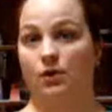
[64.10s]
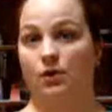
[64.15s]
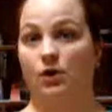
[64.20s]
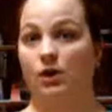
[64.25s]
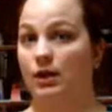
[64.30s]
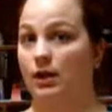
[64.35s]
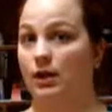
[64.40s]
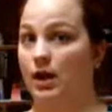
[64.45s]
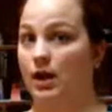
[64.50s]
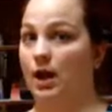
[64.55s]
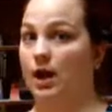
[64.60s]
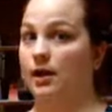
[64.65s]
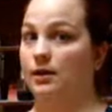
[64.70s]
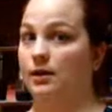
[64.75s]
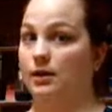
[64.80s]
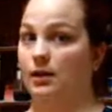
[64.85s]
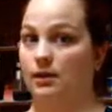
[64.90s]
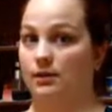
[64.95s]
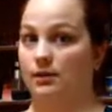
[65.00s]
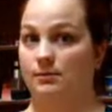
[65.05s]
I've already
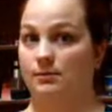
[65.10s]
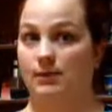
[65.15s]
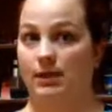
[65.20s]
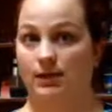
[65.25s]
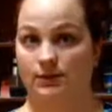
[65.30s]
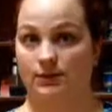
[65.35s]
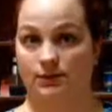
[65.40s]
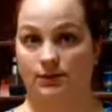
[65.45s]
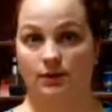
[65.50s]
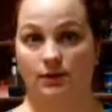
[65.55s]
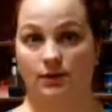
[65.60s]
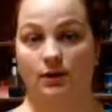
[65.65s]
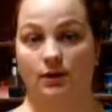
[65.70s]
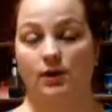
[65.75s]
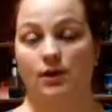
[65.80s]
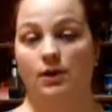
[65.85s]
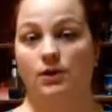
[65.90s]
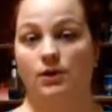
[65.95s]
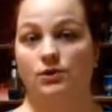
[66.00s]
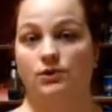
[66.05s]
got in the mixer.
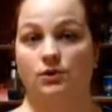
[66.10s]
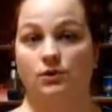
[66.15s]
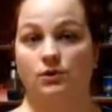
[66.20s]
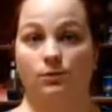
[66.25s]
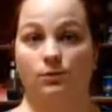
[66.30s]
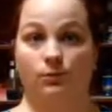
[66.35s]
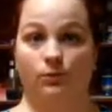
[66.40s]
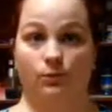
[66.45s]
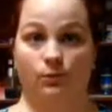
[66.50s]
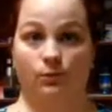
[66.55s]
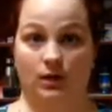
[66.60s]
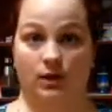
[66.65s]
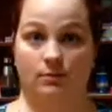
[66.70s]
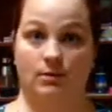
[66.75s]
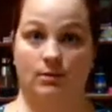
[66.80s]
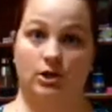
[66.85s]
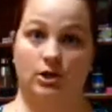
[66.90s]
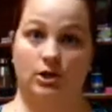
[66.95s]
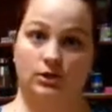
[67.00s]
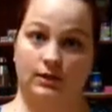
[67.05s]
So you need
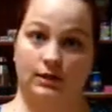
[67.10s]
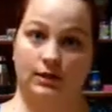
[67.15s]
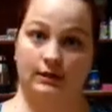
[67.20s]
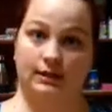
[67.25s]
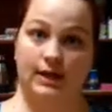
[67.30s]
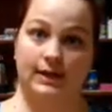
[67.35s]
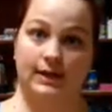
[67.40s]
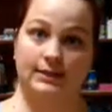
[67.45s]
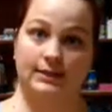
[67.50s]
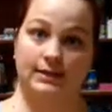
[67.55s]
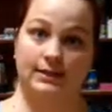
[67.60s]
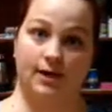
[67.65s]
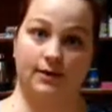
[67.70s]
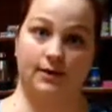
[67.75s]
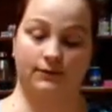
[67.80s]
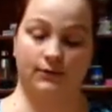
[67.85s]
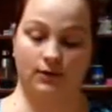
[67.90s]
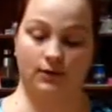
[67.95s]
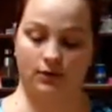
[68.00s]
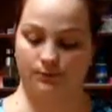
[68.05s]
to make sure that that's
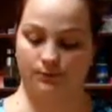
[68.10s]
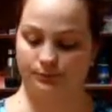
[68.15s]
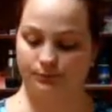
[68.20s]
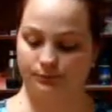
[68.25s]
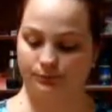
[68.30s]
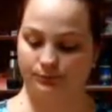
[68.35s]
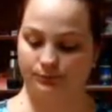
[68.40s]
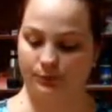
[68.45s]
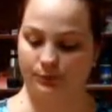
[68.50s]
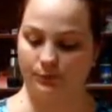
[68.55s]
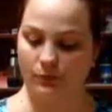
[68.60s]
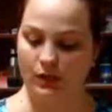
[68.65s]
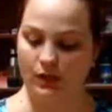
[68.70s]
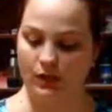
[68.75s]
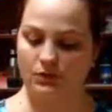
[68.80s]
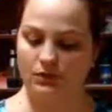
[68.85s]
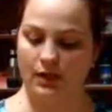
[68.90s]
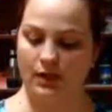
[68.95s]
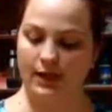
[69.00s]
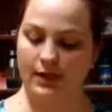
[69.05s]
softened.
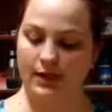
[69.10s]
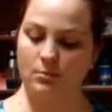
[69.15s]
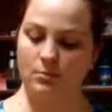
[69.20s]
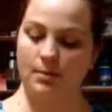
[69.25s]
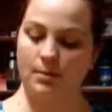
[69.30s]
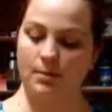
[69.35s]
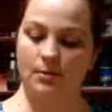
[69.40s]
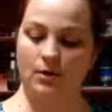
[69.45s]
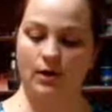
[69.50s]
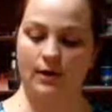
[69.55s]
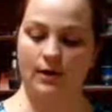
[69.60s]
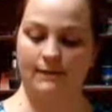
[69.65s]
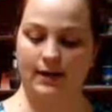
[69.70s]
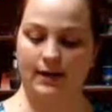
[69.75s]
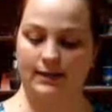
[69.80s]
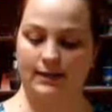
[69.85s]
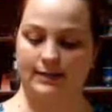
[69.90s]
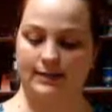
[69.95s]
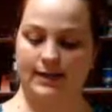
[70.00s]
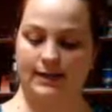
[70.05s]
So I can't remember if
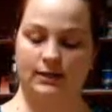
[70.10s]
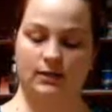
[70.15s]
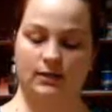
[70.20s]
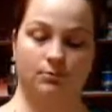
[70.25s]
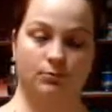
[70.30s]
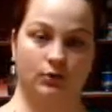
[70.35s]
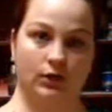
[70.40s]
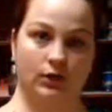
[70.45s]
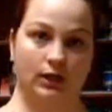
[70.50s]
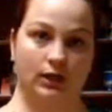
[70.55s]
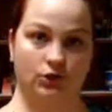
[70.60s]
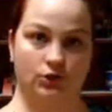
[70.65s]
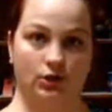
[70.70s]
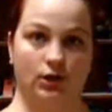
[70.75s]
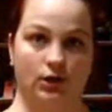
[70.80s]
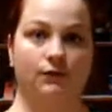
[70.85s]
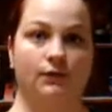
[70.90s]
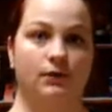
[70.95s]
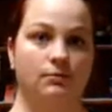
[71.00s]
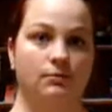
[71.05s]
I said to preheat
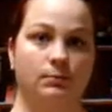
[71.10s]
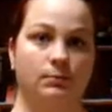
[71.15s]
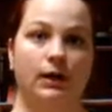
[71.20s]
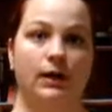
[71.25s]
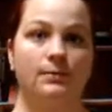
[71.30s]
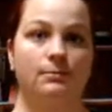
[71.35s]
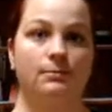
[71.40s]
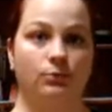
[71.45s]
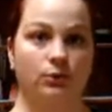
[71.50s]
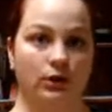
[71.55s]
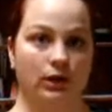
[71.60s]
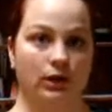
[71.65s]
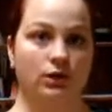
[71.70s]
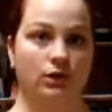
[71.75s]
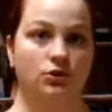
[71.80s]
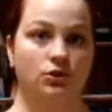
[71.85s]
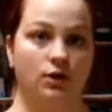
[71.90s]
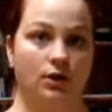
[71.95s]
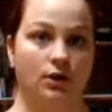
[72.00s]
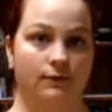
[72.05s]
your oven, but
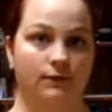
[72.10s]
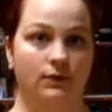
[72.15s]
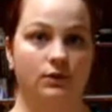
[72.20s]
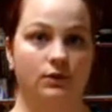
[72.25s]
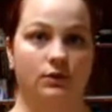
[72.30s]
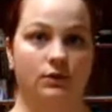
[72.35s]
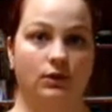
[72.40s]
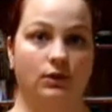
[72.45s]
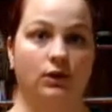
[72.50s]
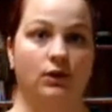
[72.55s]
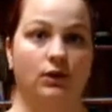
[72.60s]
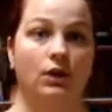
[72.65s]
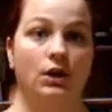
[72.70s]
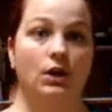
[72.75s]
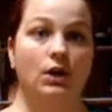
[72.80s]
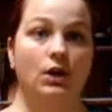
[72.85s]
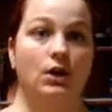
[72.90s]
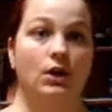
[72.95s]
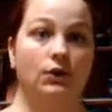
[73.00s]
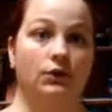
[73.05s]
preheat your oven to
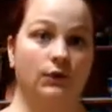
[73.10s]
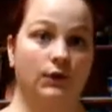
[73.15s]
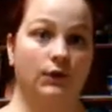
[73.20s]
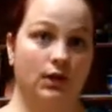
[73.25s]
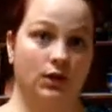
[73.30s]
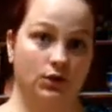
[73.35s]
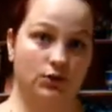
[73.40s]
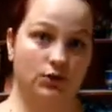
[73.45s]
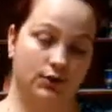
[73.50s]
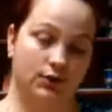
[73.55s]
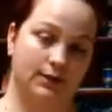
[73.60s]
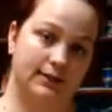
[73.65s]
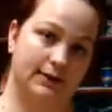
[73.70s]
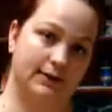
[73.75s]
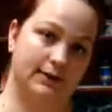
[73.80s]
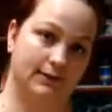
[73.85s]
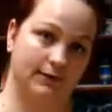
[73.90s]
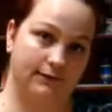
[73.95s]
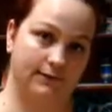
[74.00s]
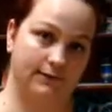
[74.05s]

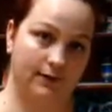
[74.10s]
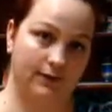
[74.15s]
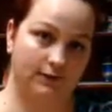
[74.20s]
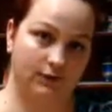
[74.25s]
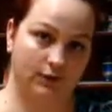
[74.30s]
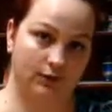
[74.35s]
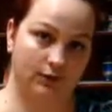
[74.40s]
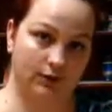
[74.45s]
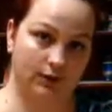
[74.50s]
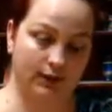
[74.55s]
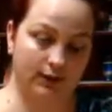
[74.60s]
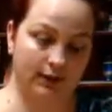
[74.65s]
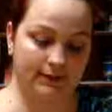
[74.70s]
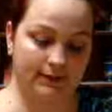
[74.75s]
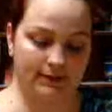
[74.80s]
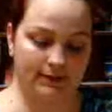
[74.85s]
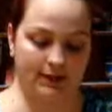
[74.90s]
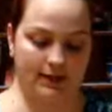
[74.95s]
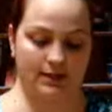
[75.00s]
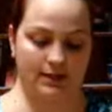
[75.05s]
375
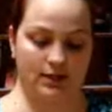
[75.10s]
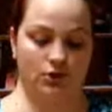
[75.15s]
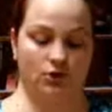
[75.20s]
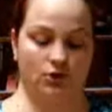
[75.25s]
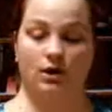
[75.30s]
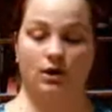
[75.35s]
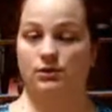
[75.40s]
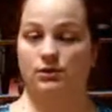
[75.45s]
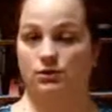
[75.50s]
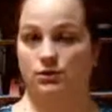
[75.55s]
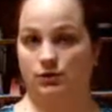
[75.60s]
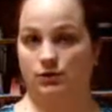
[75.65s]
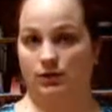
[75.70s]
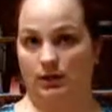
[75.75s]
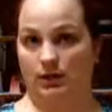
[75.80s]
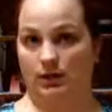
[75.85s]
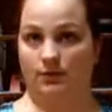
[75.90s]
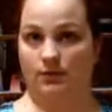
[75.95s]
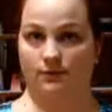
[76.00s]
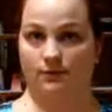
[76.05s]
degrees. And then you'll also
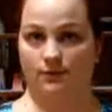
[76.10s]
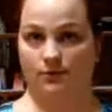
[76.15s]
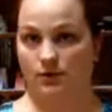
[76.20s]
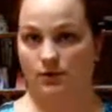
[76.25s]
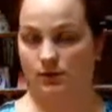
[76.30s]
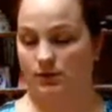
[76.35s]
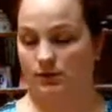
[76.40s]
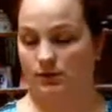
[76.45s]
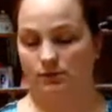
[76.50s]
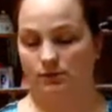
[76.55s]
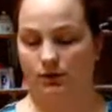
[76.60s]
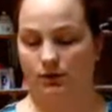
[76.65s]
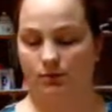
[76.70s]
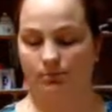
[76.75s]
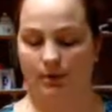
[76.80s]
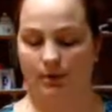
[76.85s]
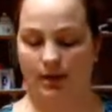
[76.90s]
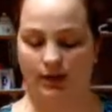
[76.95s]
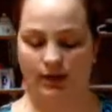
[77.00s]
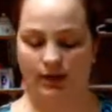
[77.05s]
need, of course,
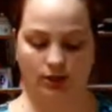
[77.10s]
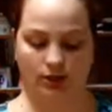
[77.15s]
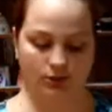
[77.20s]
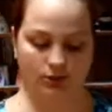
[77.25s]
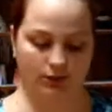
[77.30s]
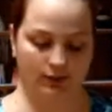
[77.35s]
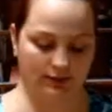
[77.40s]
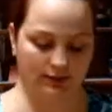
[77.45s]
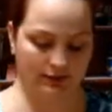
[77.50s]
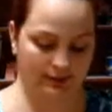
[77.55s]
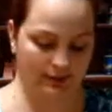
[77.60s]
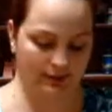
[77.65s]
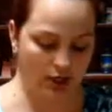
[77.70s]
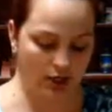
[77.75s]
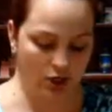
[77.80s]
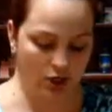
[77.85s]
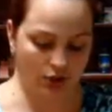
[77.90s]
your baking sheets.